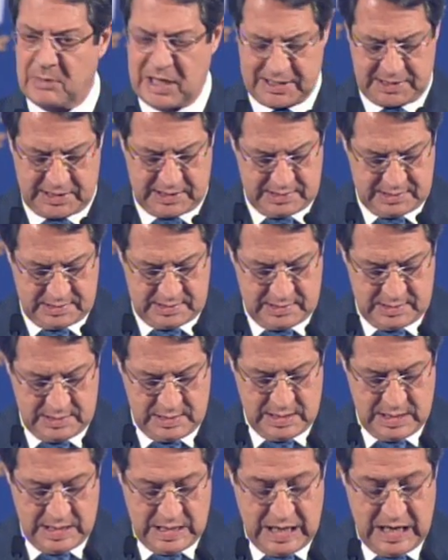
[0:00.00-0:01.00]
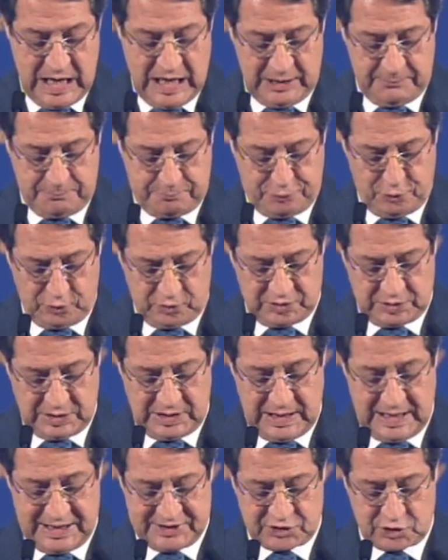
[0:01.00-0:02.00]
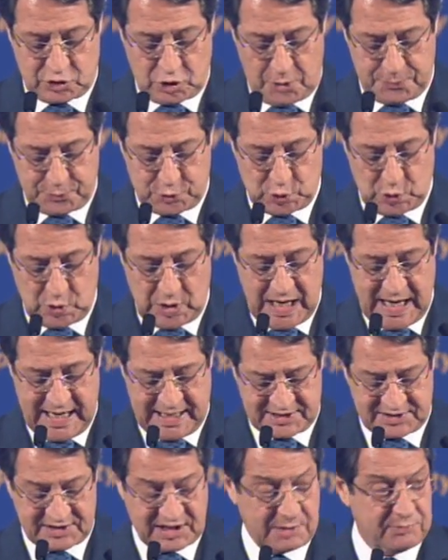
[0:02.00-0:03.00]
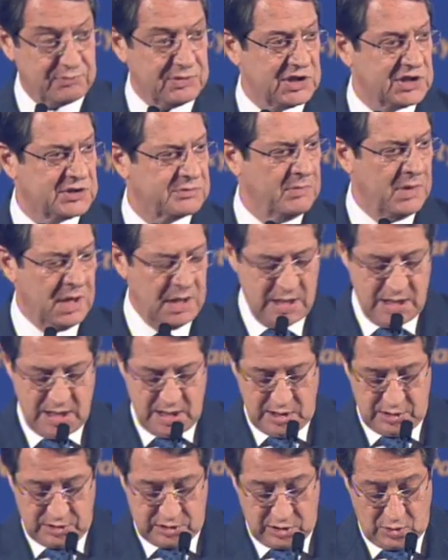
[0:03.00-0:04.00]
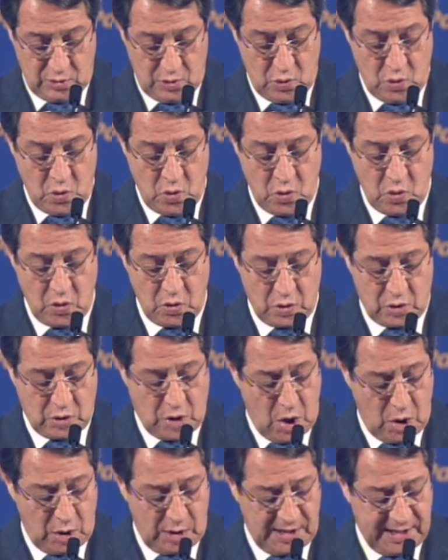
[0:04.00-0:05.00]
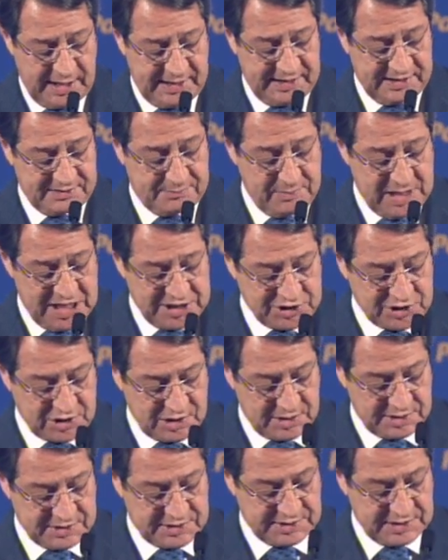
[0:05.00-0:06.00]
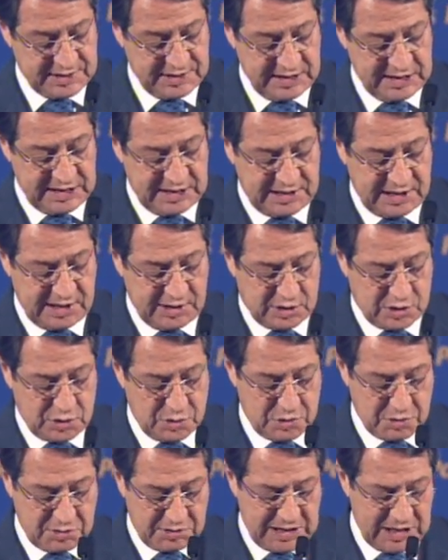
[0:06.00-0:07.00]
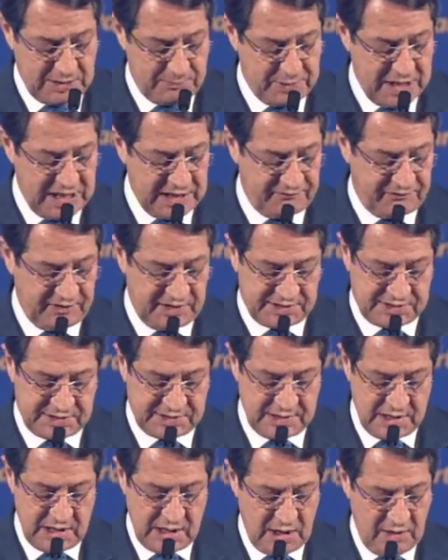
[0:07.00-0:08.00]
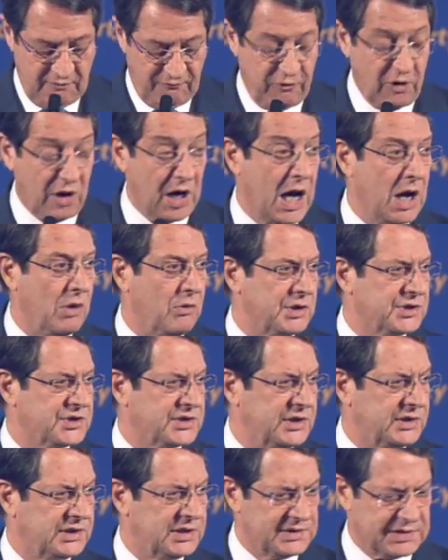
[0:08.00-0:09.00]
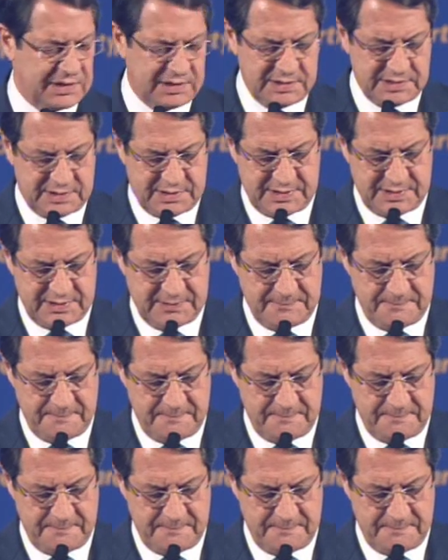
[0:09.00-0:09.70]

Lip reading: market and put a stop to extremism through concrete measures leading to the real benefits for our citizens.